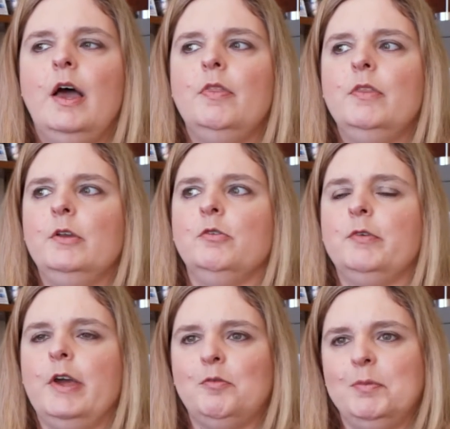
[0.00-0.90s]
And then
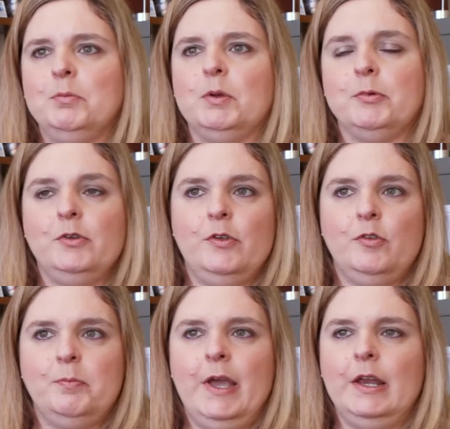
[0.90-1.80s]
if we have people
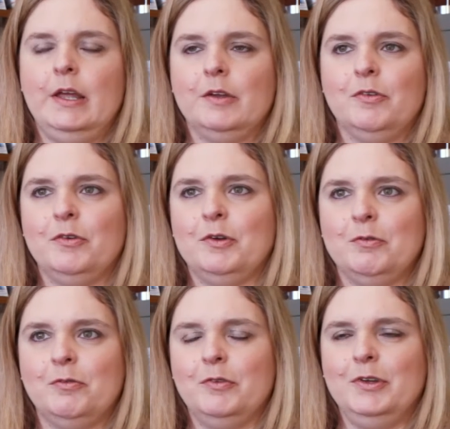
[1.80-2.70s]
participating in sort of,